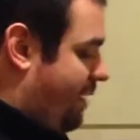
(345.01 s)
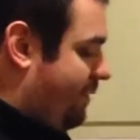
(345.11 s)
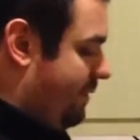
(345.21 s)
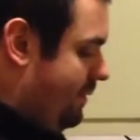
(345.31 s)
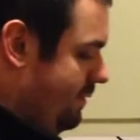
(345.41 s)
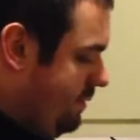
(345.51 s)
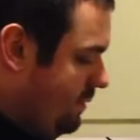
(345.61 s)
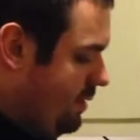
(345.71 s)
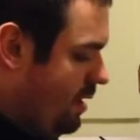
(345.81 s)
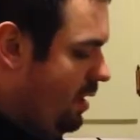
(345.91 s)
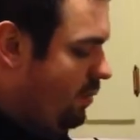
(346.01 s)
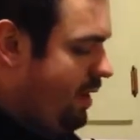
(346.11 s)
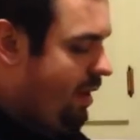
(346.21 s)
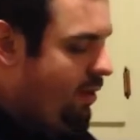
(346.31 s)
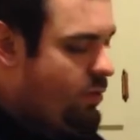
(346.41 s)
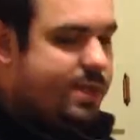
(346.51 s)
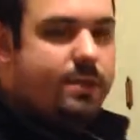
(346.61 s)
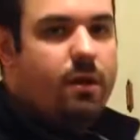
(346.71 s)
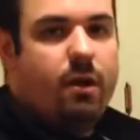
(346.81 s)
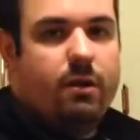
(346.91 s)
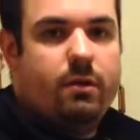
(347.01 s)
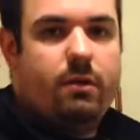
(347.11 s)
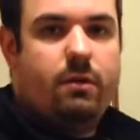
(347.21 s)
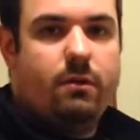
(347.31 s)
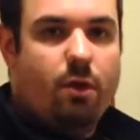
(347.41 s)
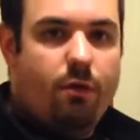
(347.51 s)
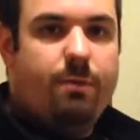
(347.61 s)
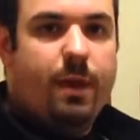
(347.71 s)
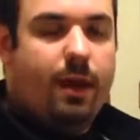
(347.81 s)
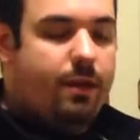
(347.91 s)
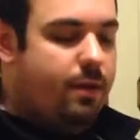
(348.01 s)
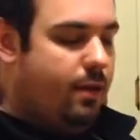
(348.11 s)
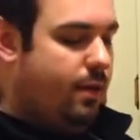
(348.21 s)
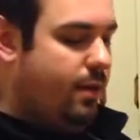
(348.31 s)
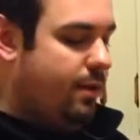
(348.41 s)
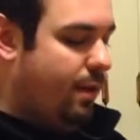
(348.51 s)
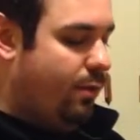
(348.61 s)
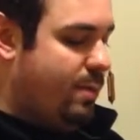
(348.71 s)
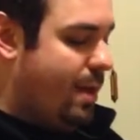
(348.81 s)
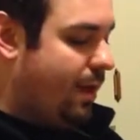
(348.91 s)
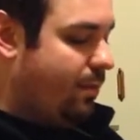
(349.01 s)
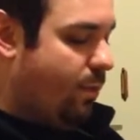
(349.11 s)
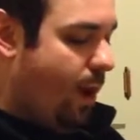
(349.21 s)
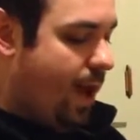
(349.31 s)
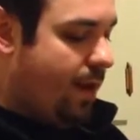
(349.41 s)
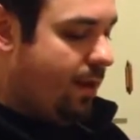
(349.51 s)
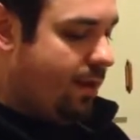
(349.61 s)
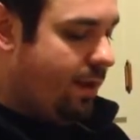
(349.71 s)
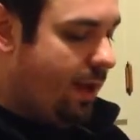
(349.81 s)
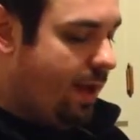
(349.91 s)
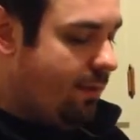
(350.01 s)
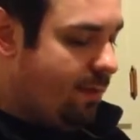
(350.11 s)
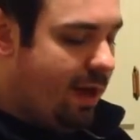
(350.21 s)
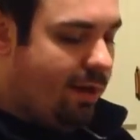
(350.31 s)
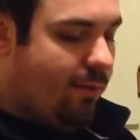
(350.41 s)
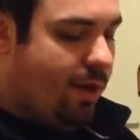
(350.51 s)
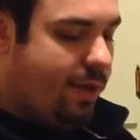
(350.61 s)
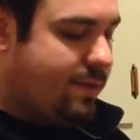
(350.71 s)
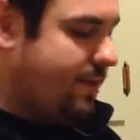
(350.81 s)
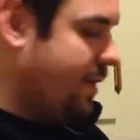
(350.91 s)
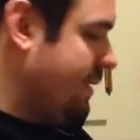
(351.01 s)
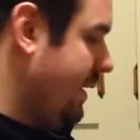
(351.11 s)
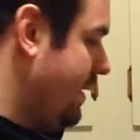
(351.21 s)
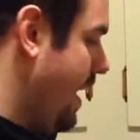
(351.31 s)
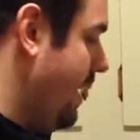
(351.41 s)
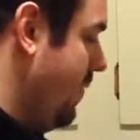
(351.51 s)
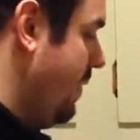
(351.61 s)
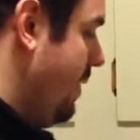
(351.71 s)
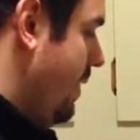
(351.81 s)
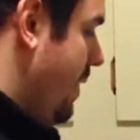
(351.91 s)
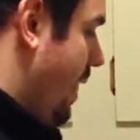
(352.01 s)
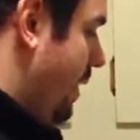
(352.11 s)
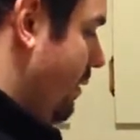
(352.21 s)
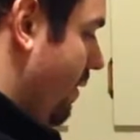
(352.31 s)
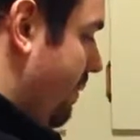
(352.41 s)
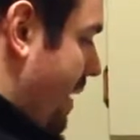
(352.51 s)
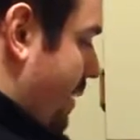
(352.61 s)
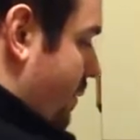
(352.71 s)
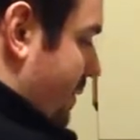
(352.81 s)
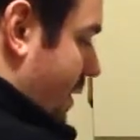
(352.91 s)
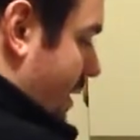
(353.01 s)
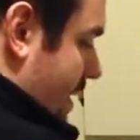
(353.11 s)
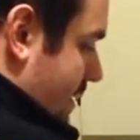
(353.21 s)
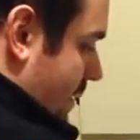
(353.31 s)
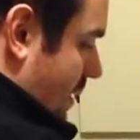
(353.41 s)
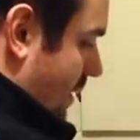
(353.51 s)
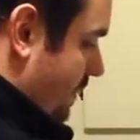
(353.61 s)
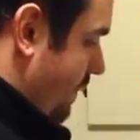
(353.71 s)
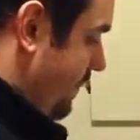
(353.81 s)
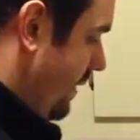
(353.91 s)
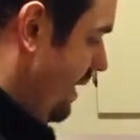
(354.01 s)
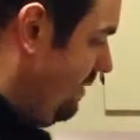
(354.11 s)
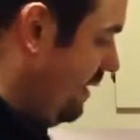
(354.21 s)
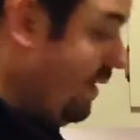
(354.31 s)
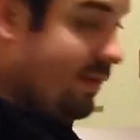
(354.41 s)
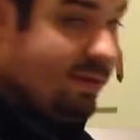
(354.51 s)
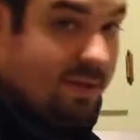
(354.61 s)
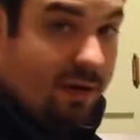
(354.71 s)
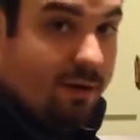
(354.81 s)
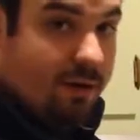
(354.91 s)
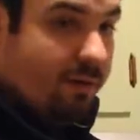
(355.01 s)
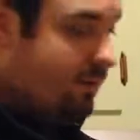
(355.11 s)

had a Cuisinart loaf pan that we make bread and banana breads and things like that in. And a loaf pan will very easily, even on the center